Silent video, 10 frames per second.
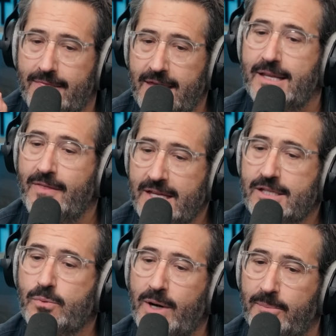th- and
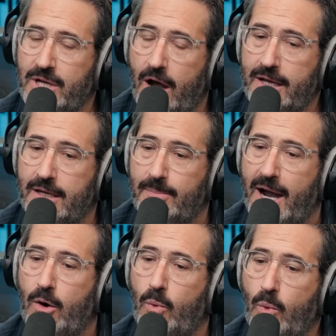this is what I'm talking
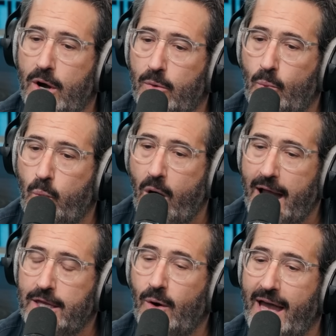about. Wh-
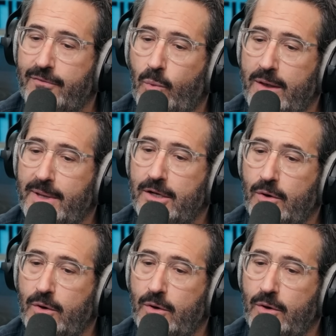why you have women